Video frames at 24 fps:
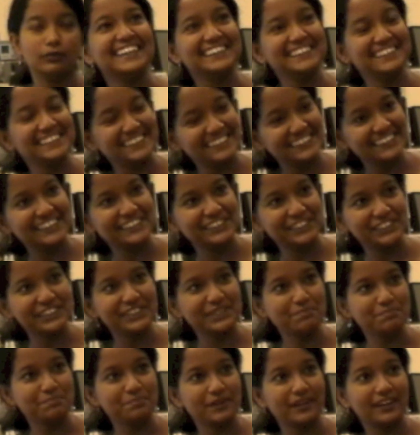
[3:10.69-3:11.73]

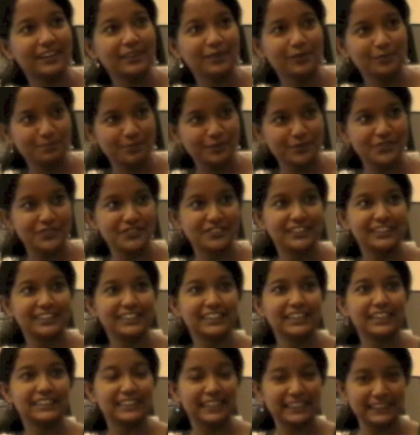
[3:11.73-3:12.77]
internship
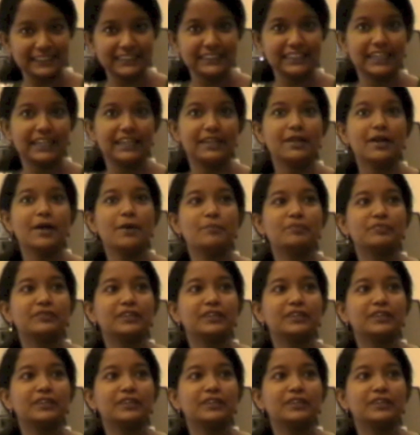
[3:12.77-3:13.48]
opportunity at Intel.